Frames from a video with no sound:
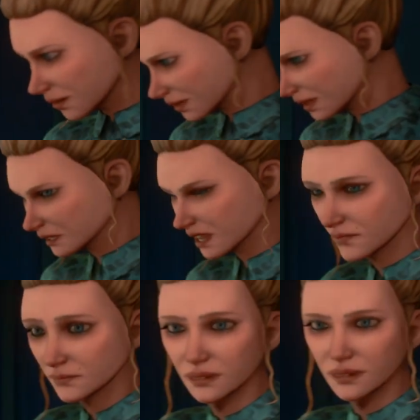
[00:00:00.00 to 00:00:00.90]
They were
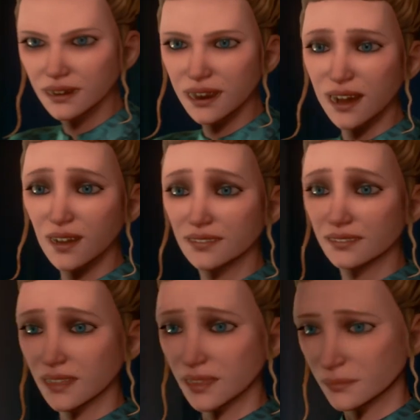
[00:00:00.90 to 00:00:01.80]
spread throughout the game,